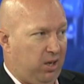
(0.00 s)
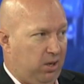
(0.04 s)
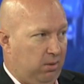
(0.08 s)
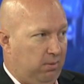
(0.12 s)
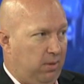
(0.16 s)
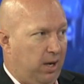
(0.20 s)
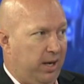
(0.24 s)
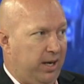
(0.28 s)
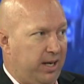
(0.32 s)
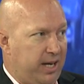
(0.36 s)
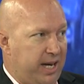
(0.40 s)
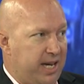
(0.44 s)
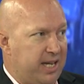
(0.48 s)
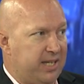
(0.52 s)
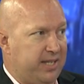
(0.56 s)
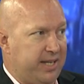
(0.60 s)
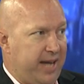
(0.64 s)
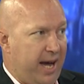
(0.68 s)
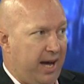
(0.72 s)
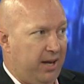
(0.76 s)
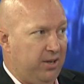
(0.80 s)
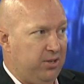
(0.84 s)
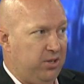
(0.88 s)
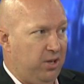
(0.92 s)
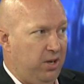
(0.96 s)
commodities
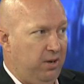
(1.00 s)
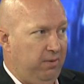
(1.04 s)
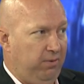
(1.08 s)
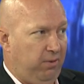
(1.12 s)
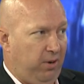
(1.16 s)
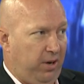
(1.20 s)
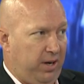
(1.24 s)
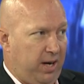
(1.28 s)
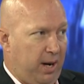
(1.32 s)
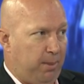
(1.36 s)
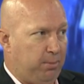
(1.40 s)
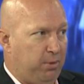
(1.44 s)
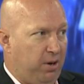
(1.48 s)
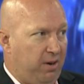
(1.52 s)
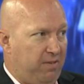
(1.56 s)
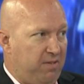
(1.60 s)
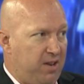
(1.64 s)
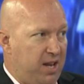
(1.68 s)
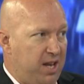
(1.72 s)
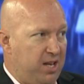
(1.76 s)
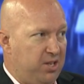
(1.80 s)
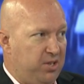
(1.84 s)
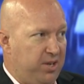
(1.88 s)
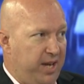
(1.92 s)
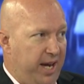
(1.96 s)
downturn for a number of
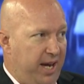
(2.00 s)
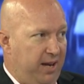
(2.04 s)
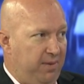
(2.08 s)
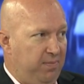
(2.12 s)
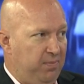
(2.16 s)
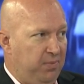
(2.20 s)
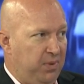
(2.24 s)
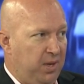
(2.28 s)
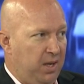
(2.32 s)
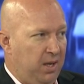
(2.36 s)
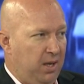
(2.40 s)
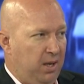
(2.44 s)
years now.